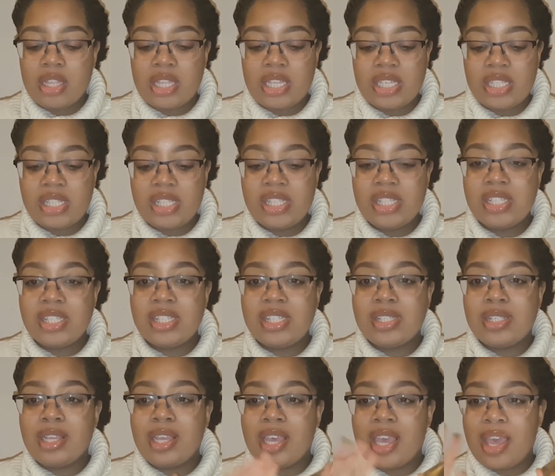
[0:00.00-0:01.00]
this is
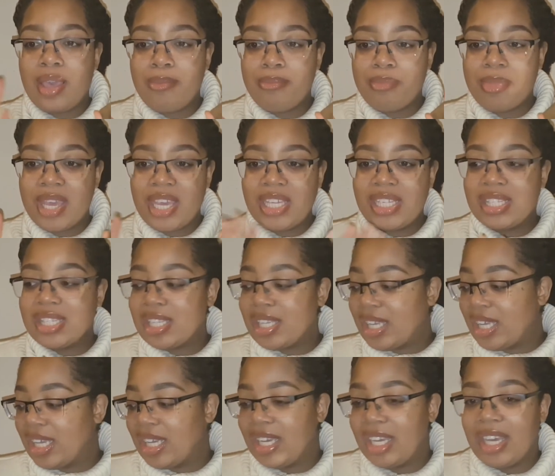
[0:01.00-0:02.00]

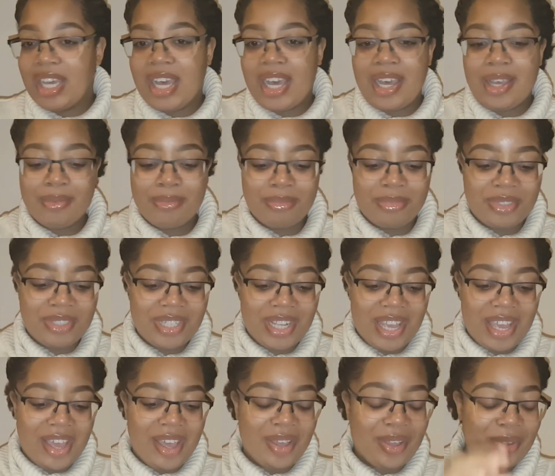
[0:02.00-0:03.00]
amazing. Oh my
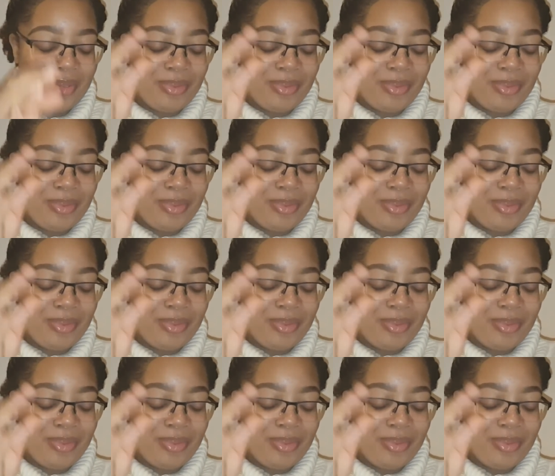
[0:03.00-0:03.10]
gosh,